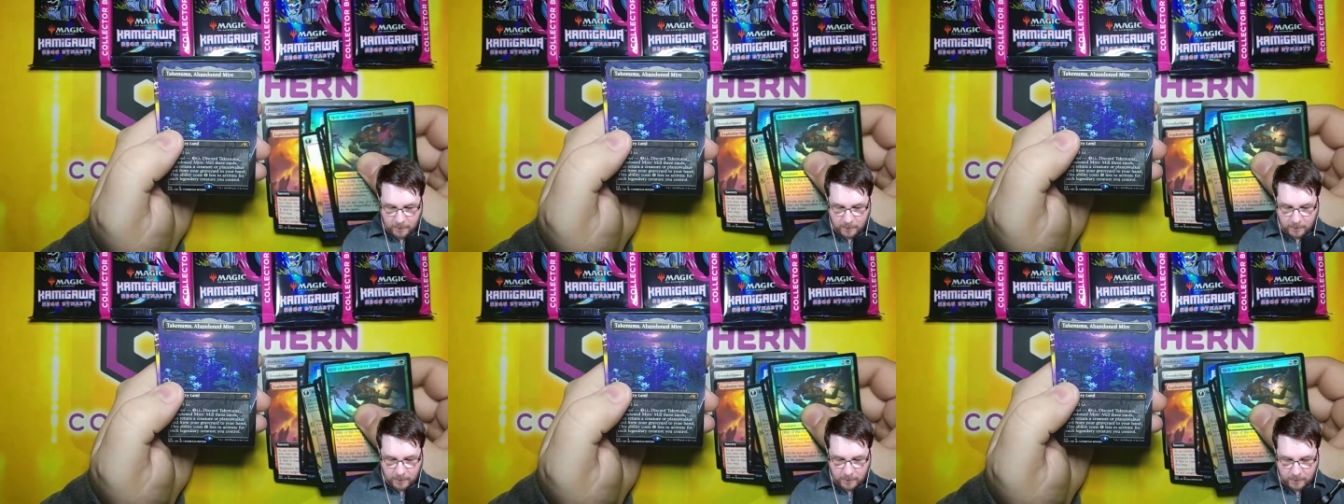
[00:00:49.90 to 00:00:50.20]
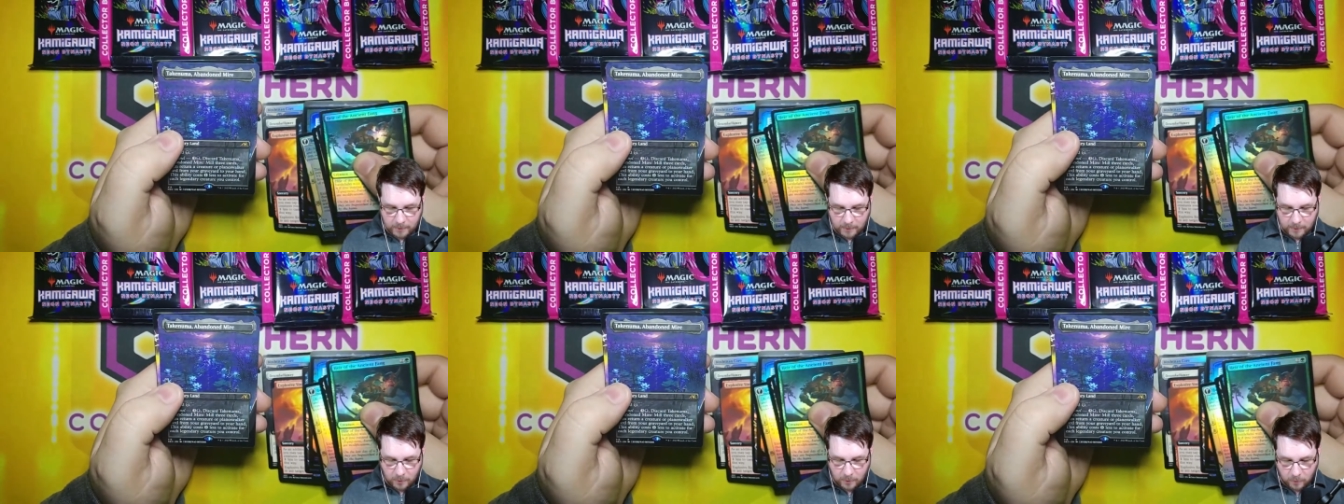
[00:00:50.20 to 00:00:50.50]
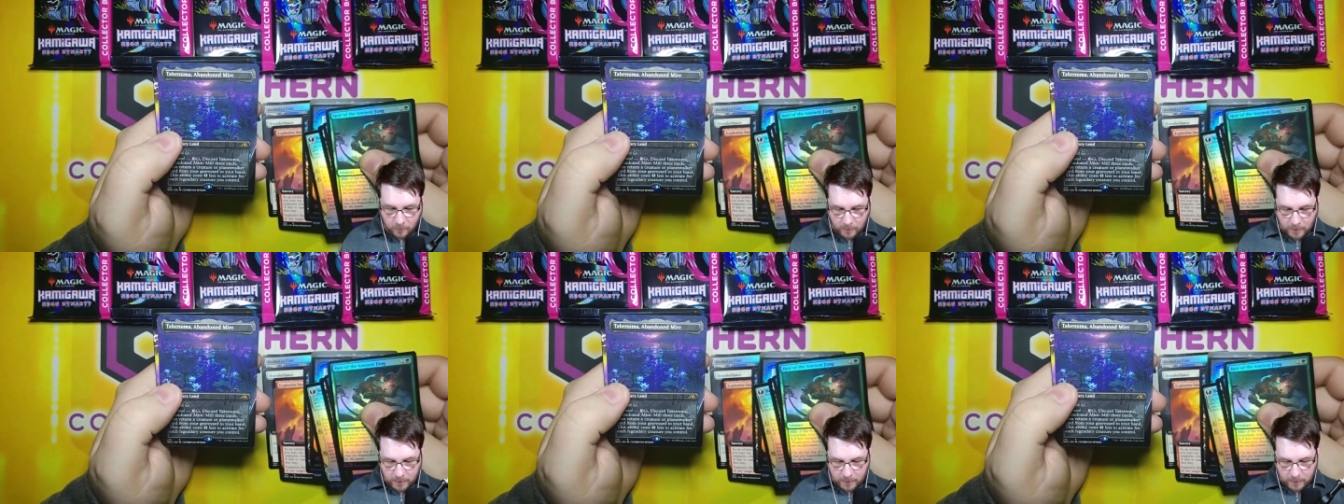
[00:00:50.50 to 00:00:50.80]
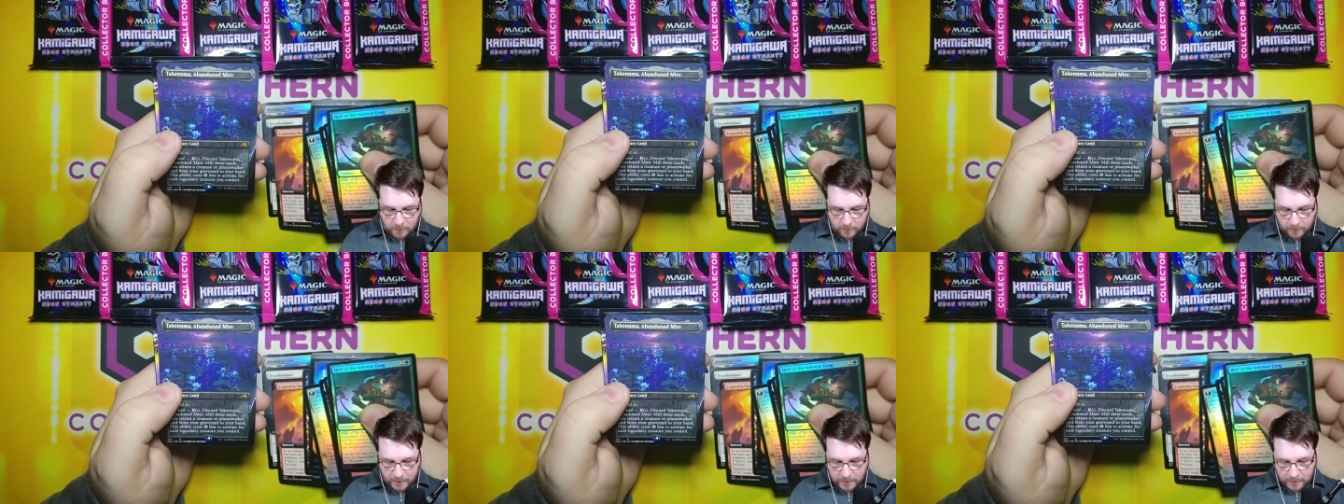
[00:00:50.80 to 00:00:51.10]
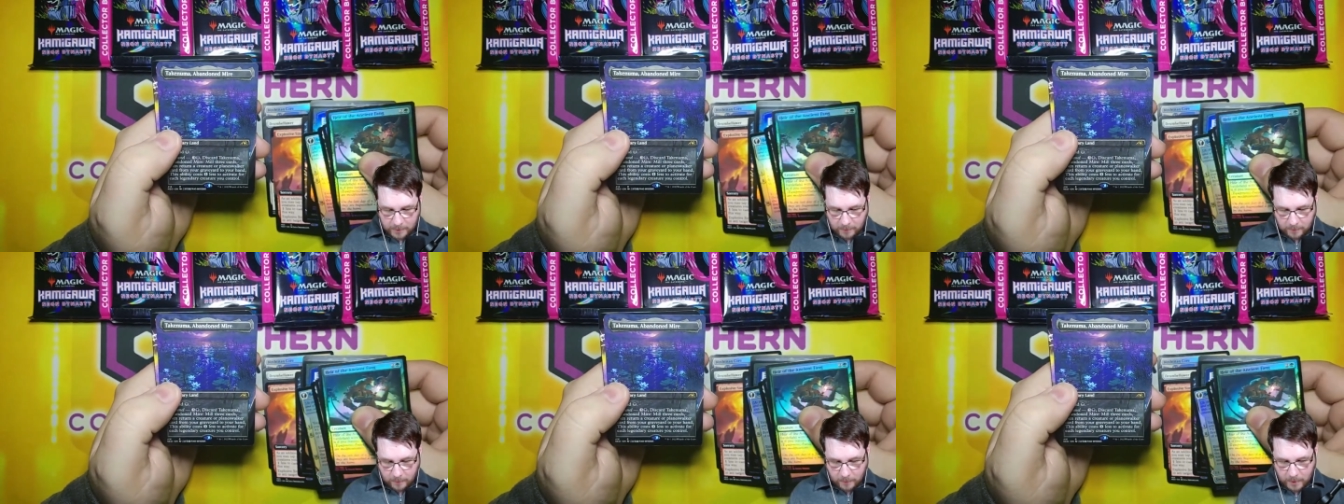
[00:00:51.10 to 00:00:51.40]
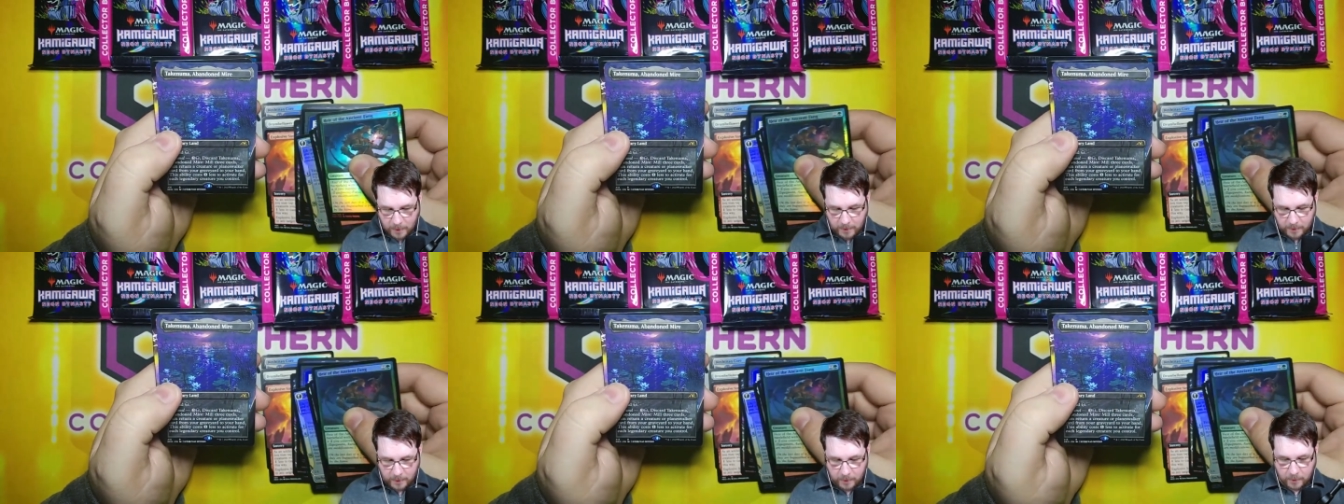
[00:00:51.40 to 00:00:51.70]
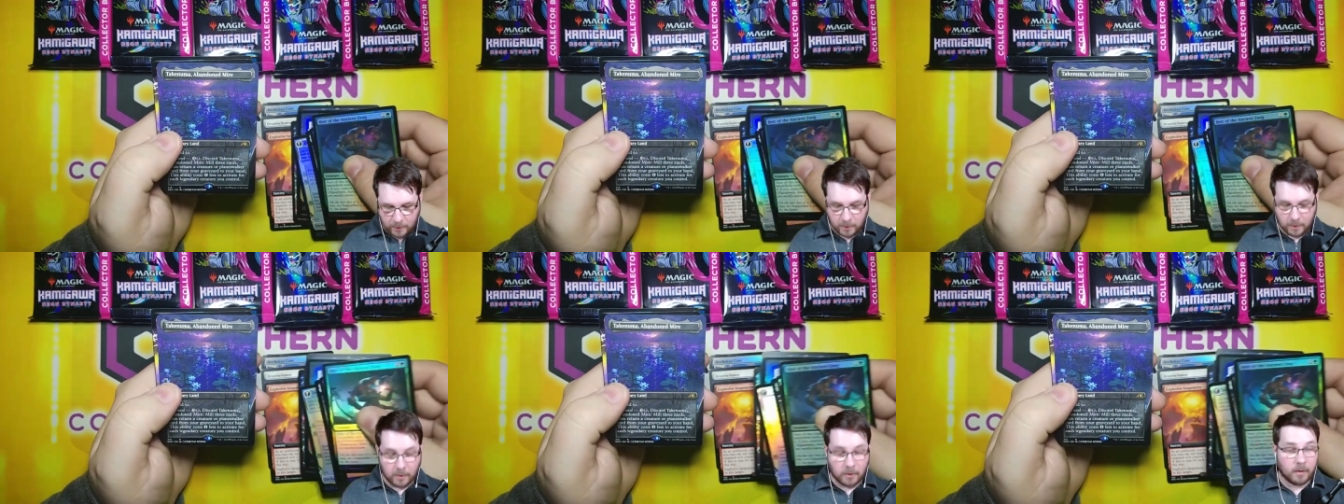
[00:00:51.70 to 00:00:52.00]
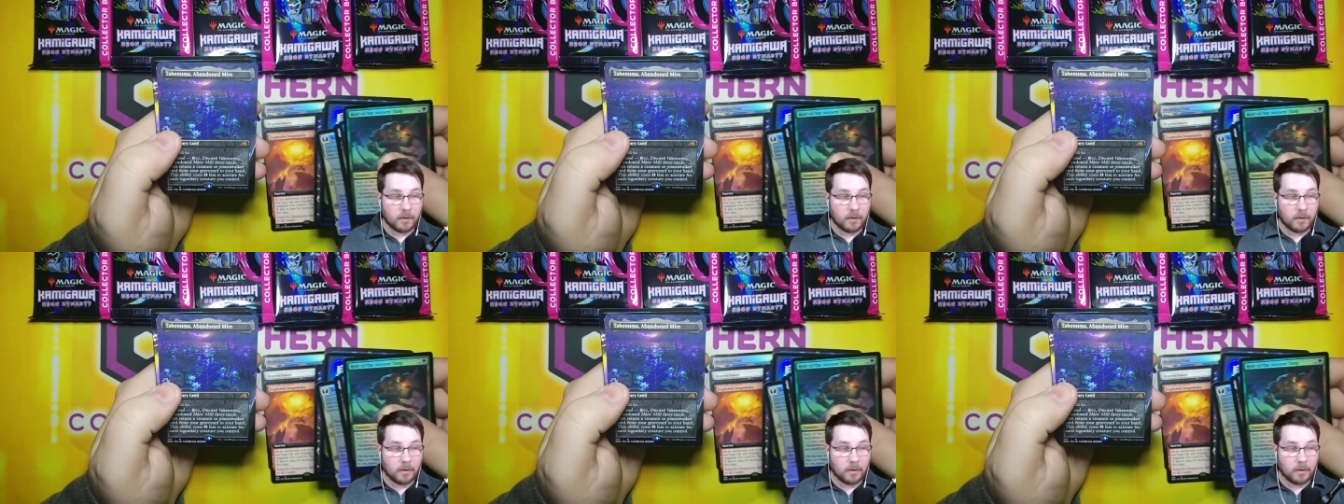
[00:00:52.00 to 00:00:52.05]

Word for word: Takenuma, Abandoned Mire,